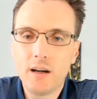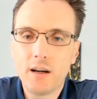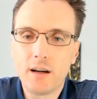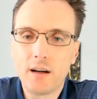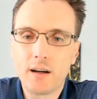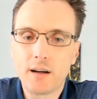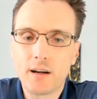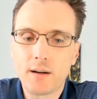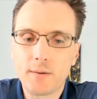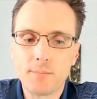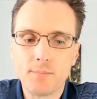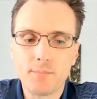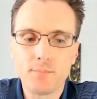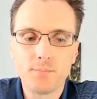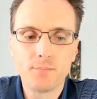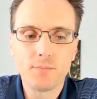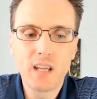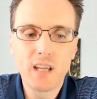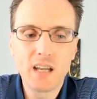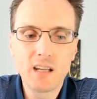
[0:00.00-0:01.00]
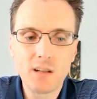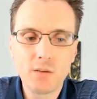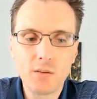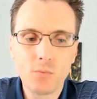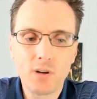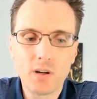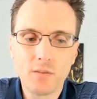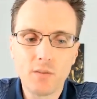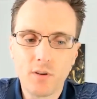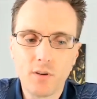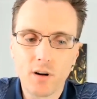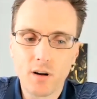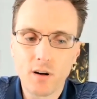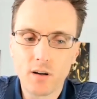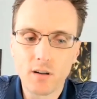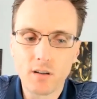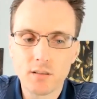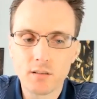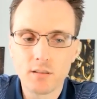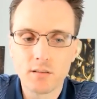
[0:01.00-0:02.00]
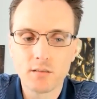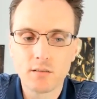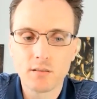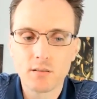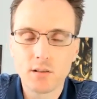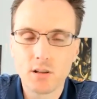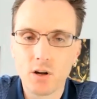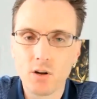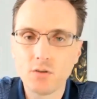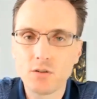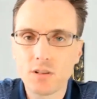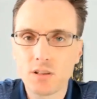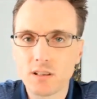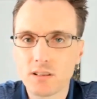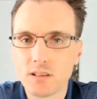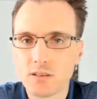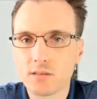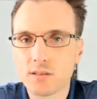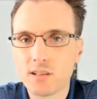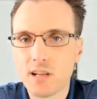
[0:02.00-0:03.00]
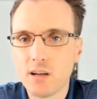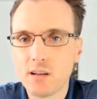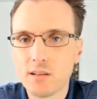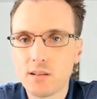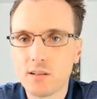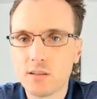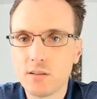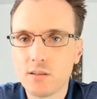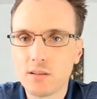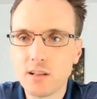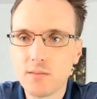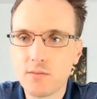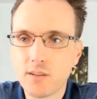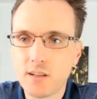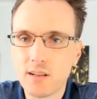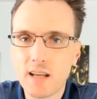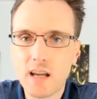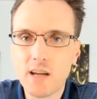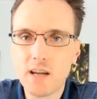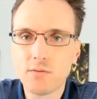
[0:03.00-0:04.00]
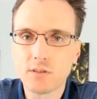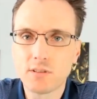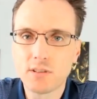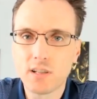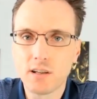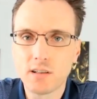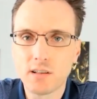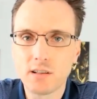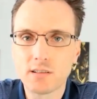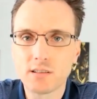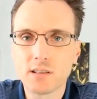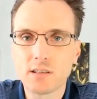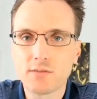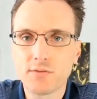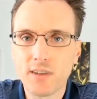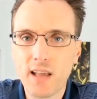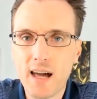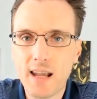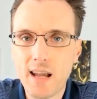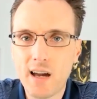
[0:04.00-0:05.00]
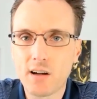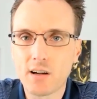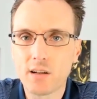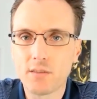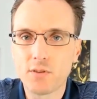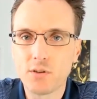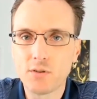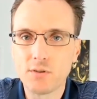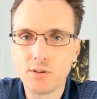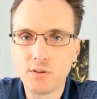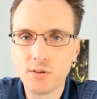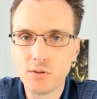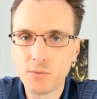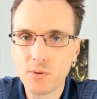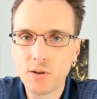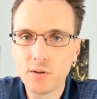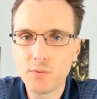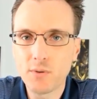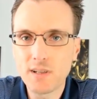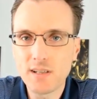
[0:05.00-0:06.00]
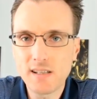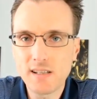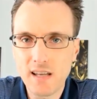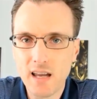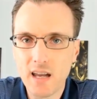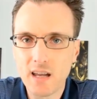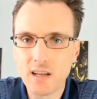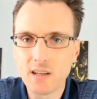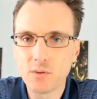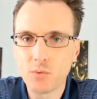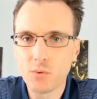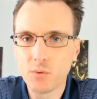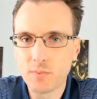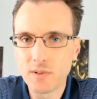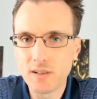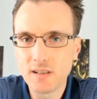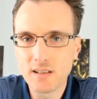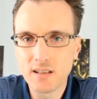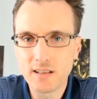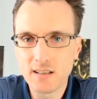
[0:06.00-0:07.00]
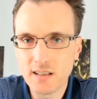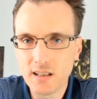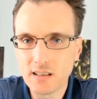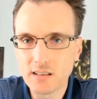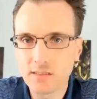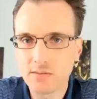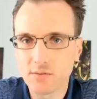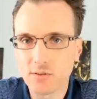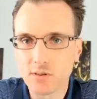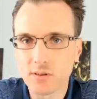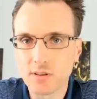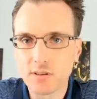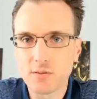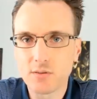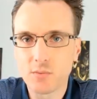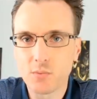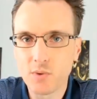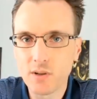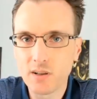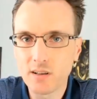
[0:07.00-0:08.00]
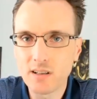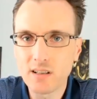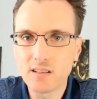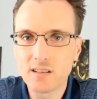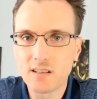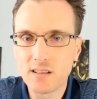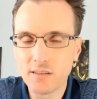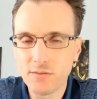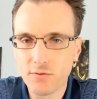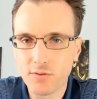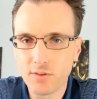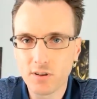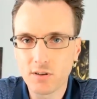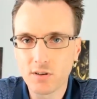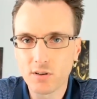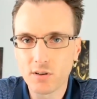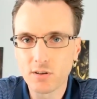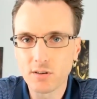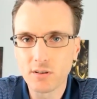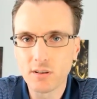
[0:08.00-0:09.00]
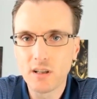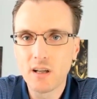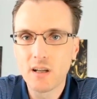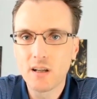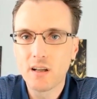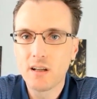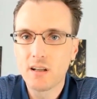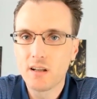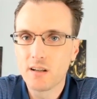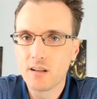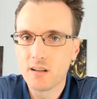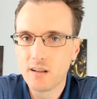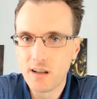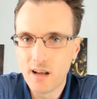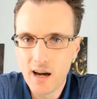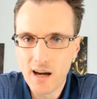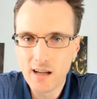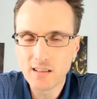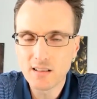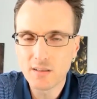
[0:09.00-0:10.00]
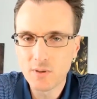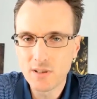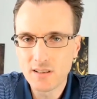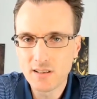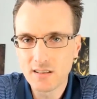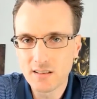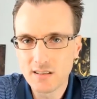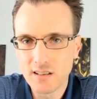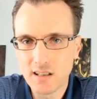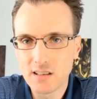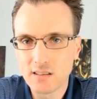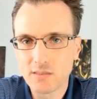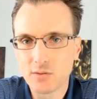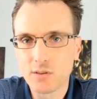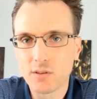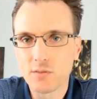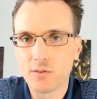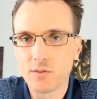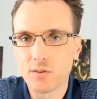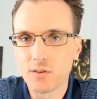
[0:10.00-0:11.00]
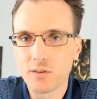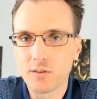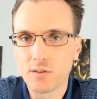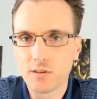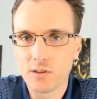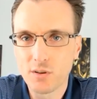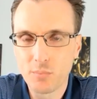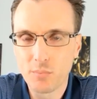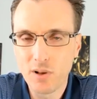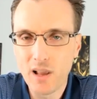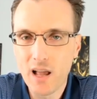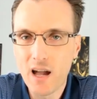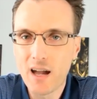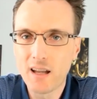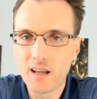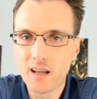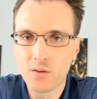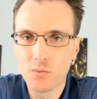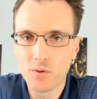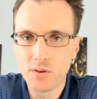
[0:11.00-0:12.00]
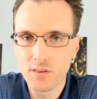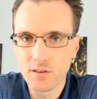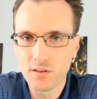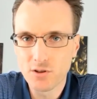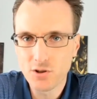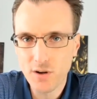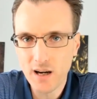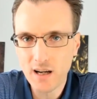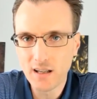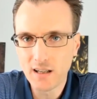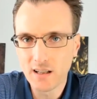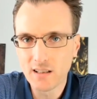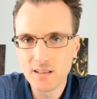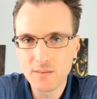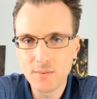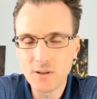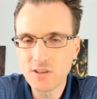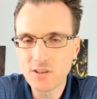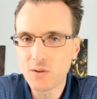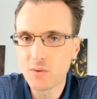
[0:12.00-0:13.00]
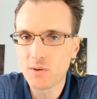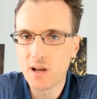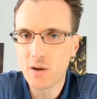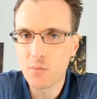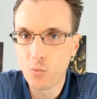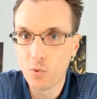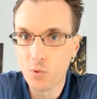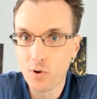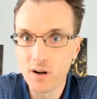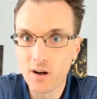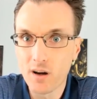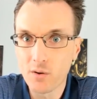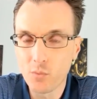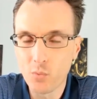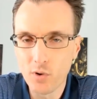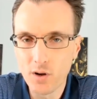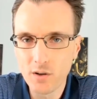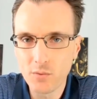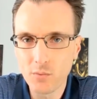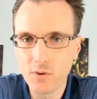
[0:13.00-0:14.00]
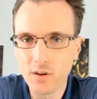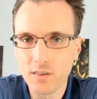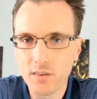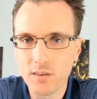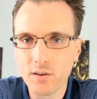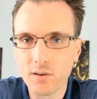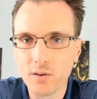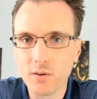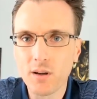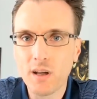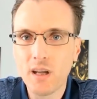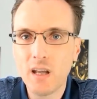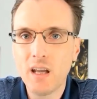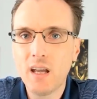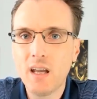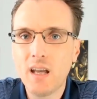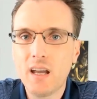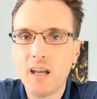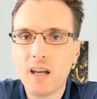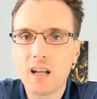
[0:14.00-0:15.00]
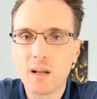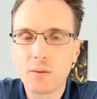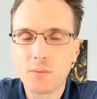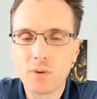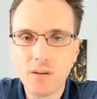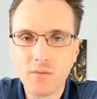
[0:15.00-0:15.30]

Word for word: Um, any one of our coaches will tell you, and even Dave will tell you just flat out if you do what we say, you will be successful. It's really difficult not to be successful if you're complying with the training, especially when I'm one on one with you and I'm